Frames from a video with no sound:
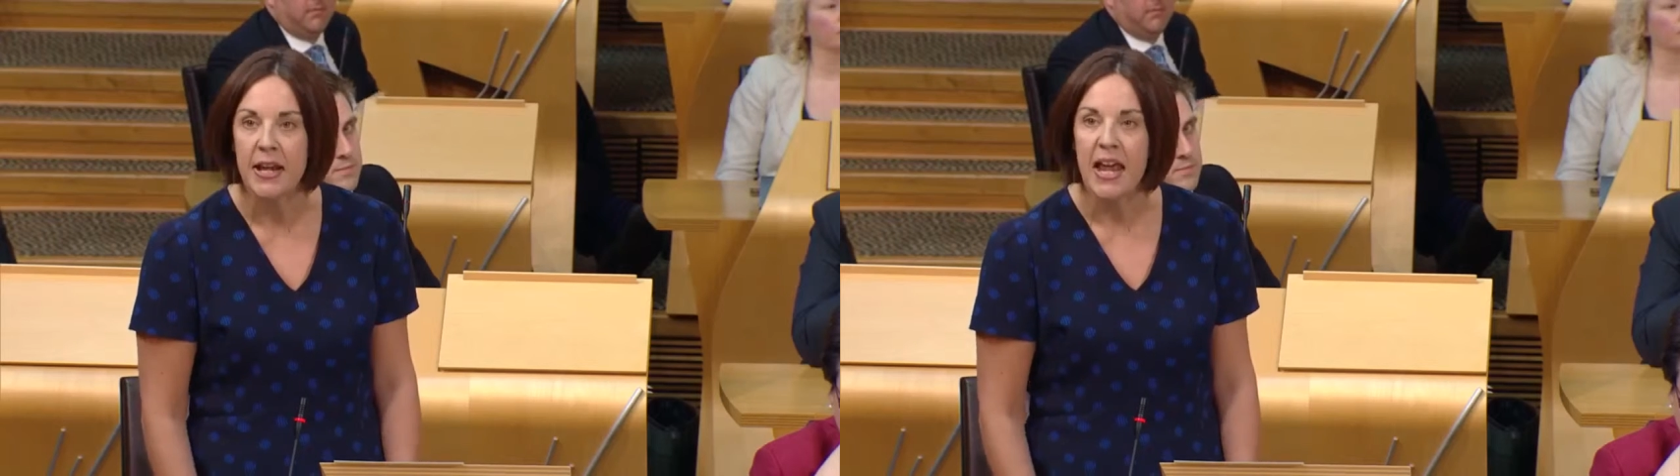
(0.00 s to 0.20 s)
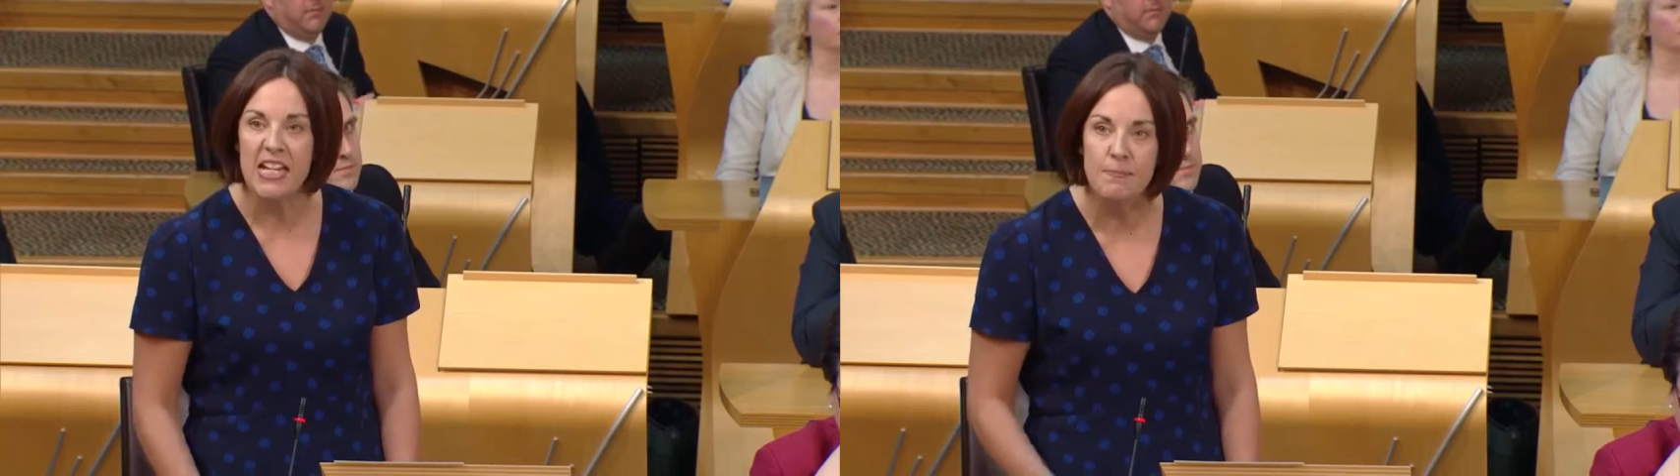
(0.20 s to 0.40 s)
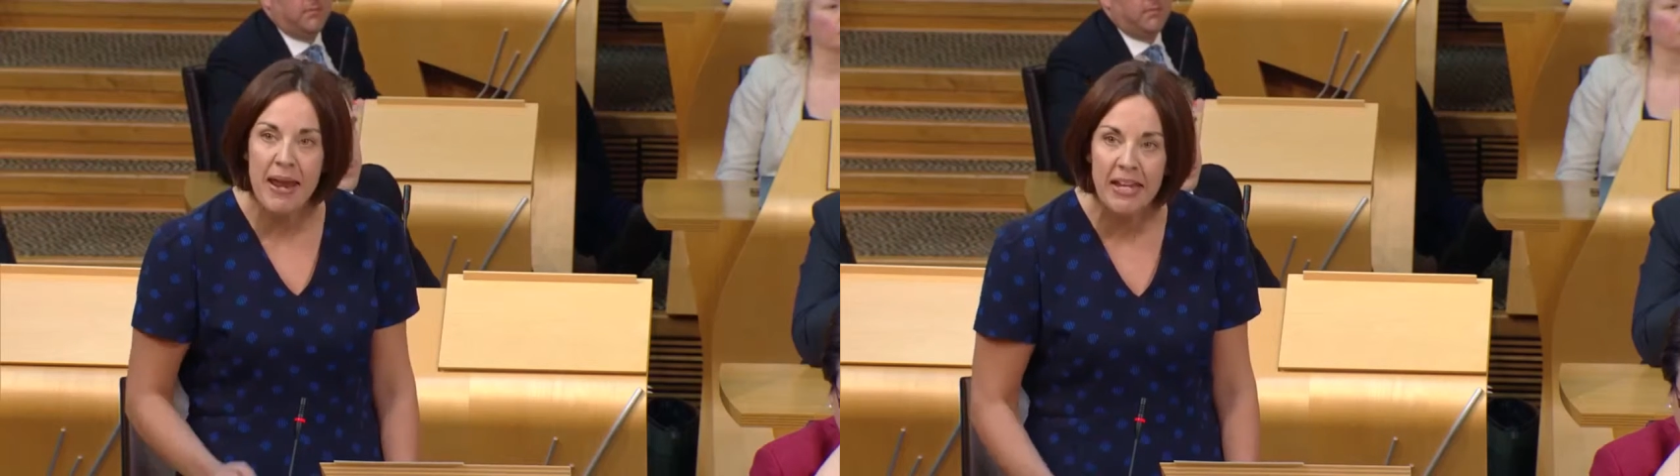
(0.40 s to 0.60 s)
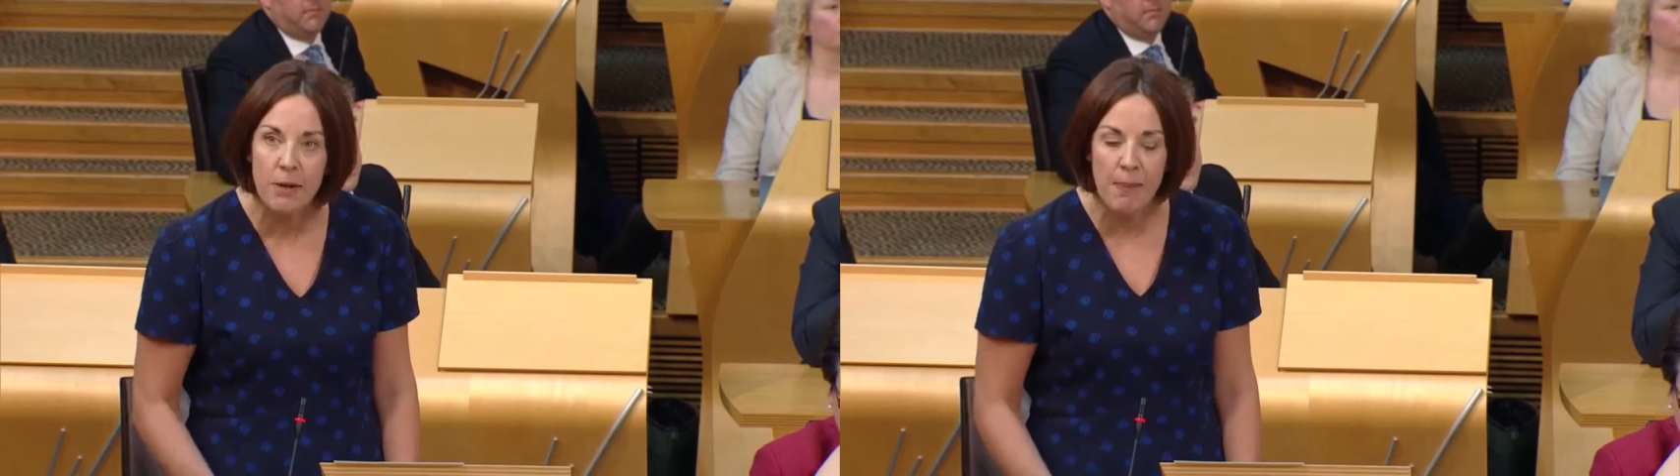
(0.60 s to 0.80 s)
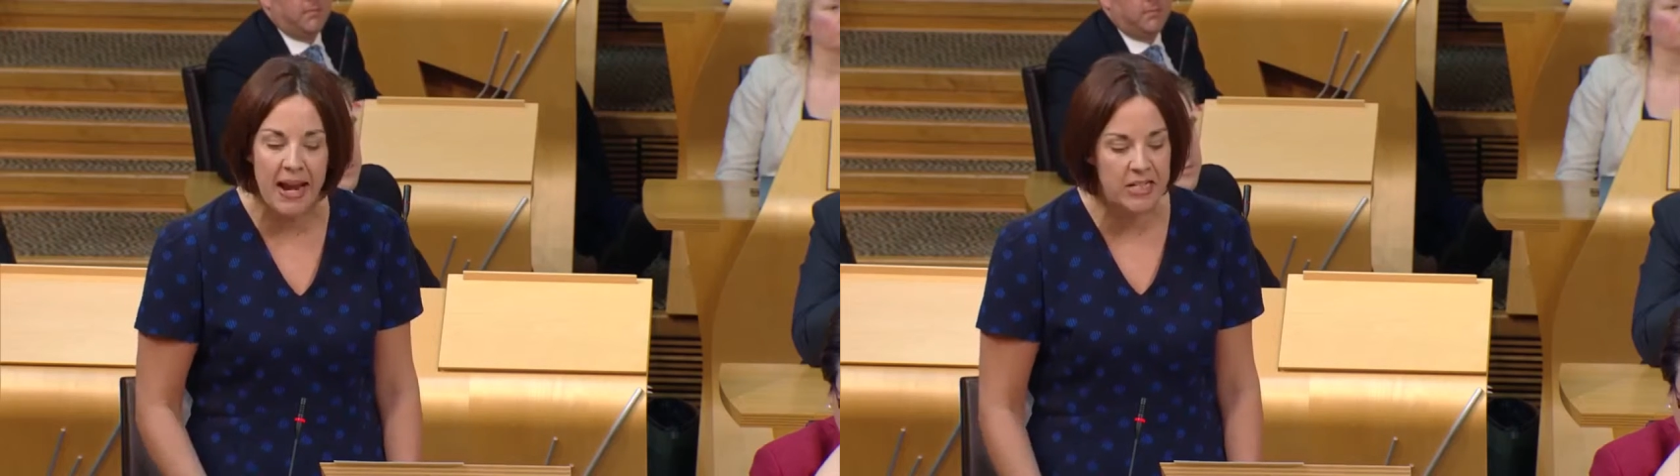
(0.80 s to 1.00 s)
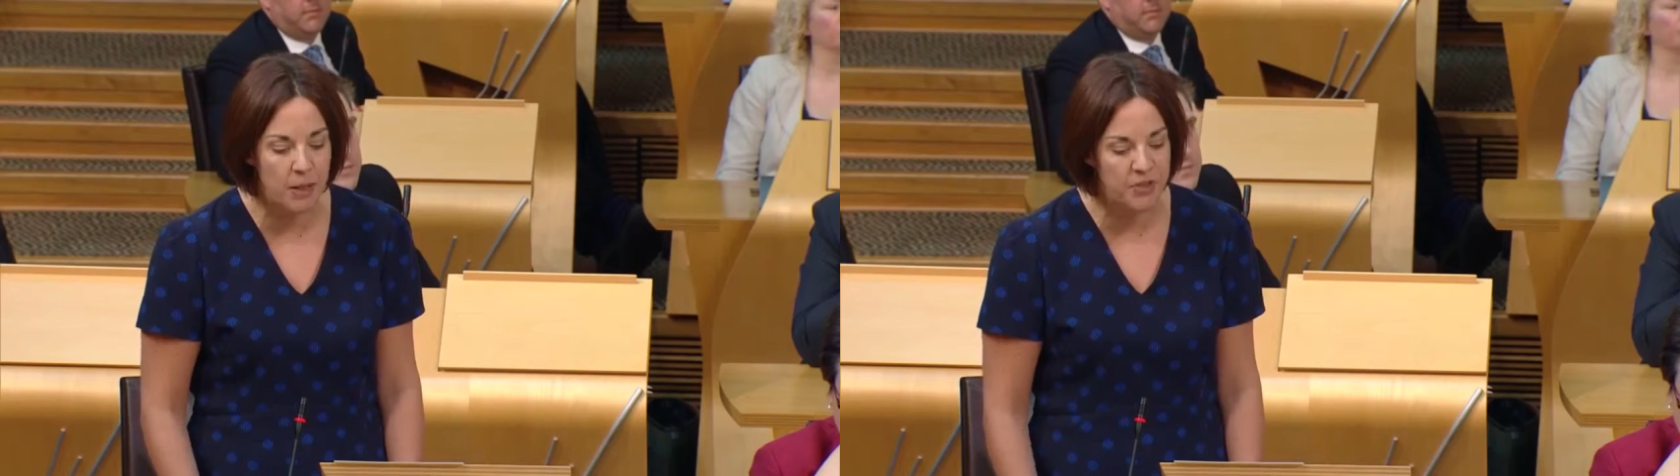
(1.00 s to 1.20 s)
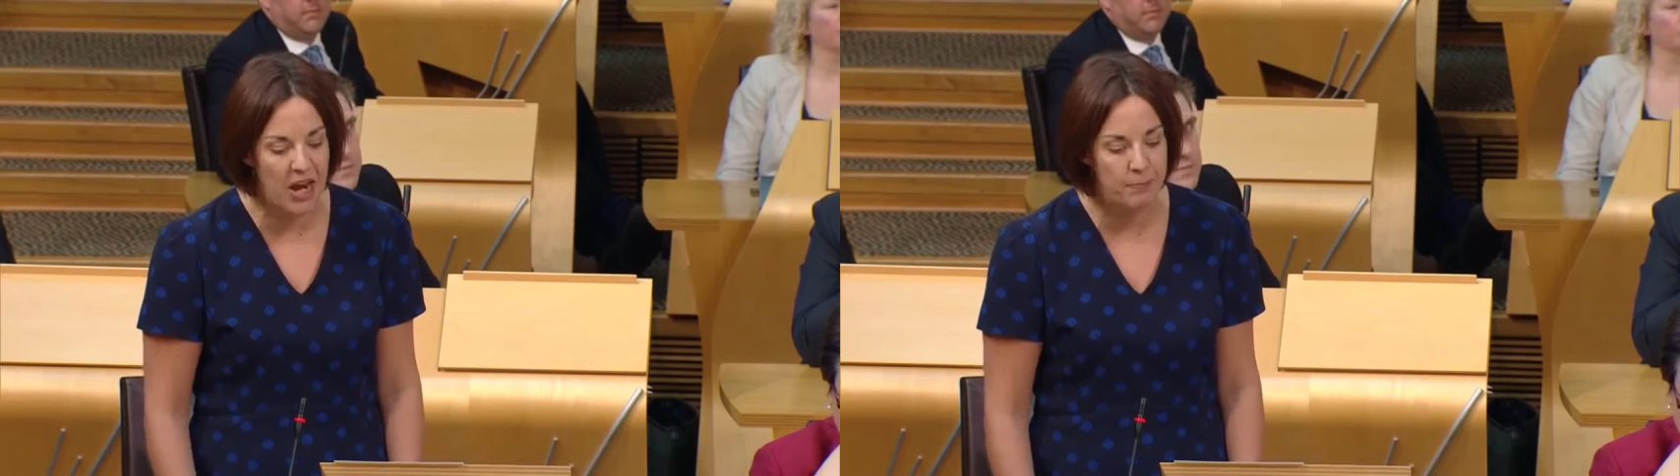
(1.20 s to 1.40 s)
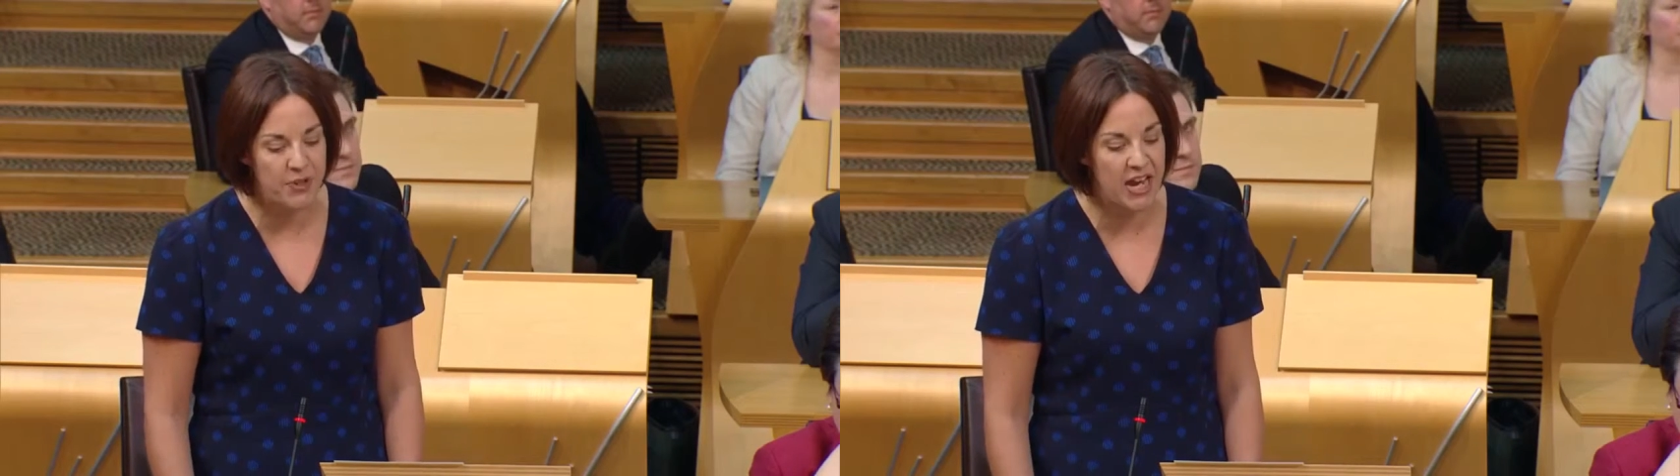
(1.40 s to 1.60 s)
It's make your mind up time,
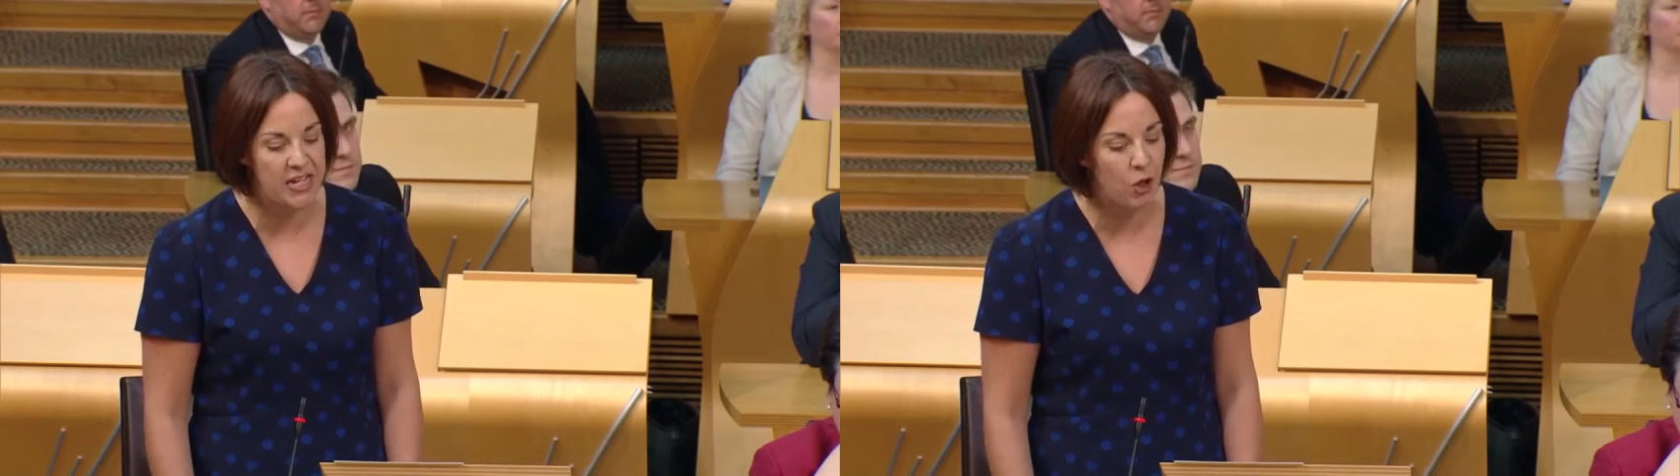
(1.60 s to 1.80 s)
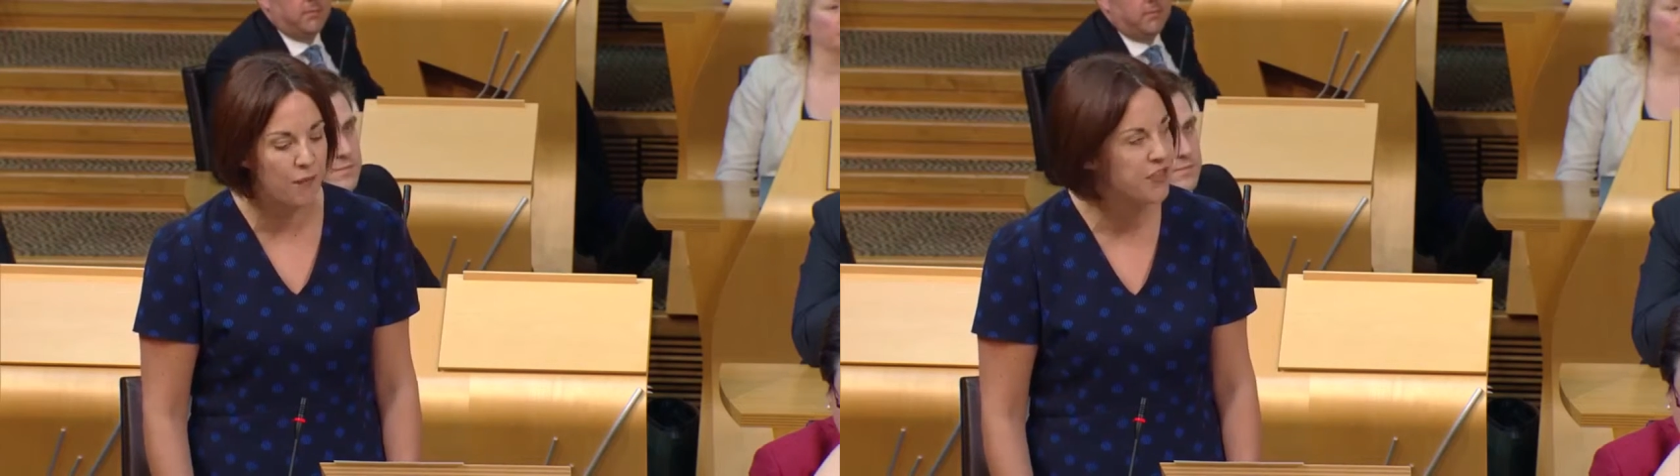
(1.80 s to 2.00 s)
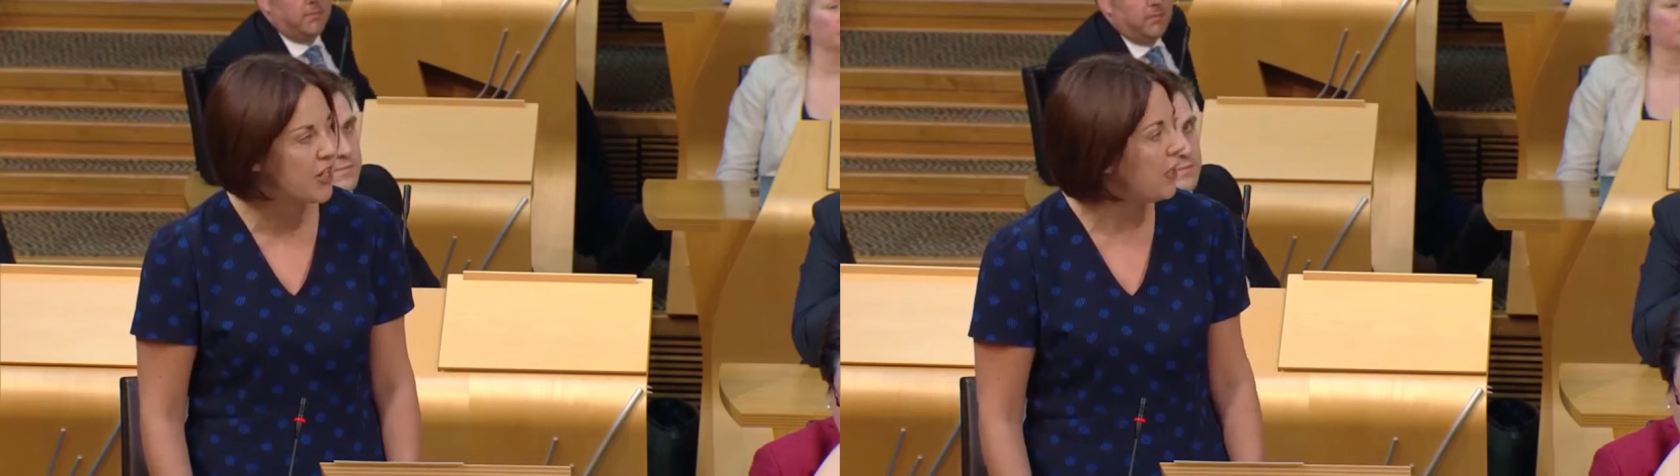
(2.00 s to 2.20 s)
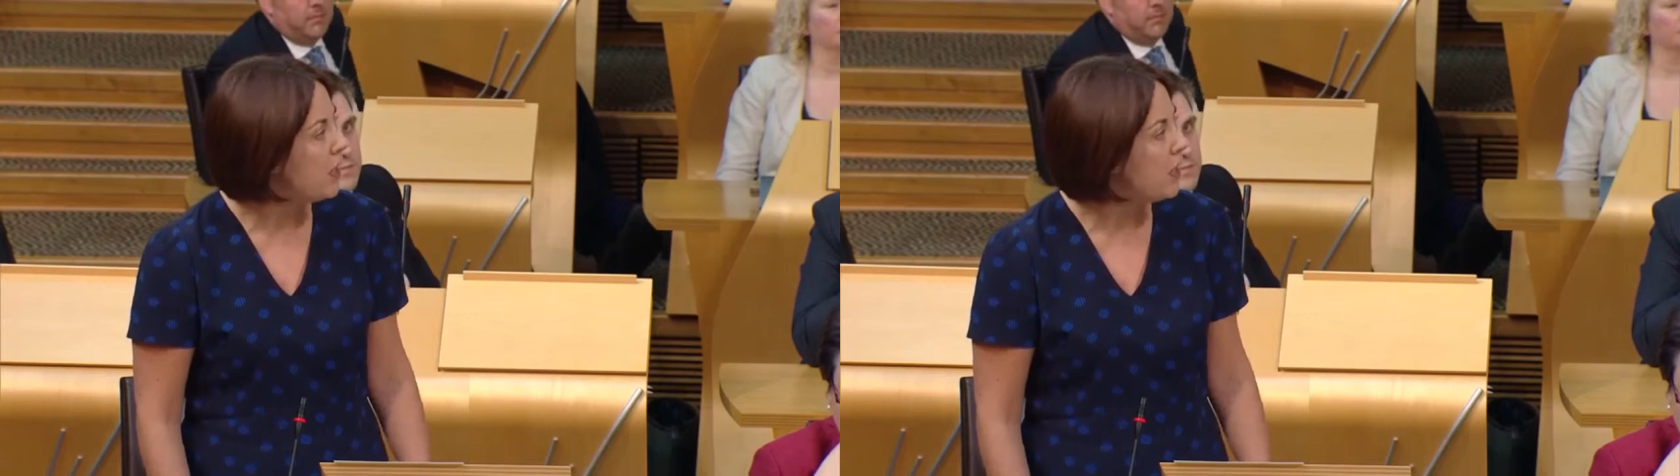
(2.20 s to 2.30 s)
Presiding Officer.